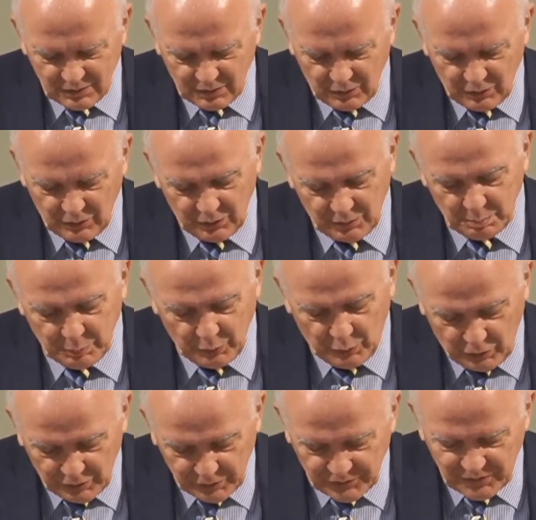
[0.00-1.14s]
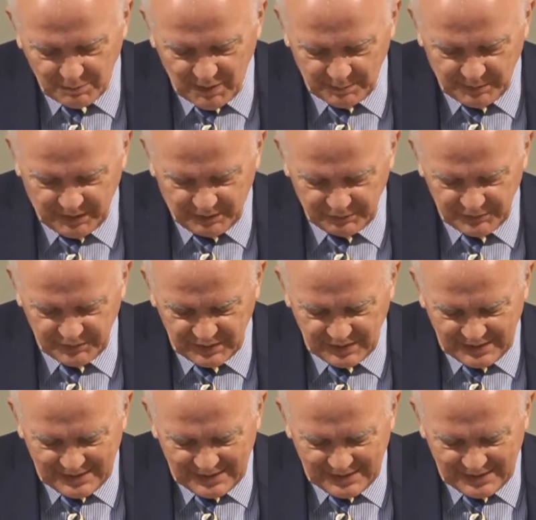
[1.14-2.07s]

or born from above,